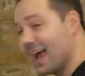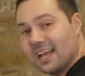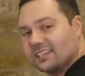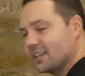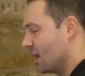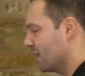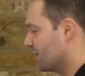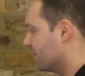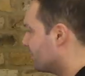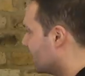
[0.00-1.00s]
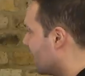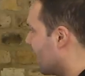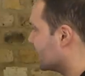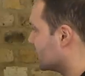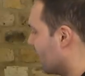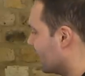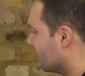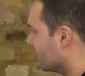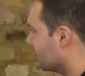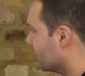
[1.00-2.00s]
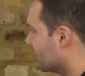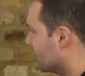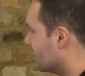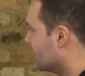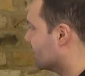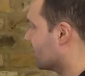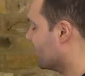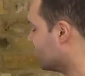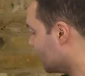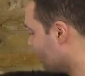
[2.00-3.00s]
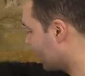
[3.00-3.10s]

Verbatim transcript: as to London and to England. So things are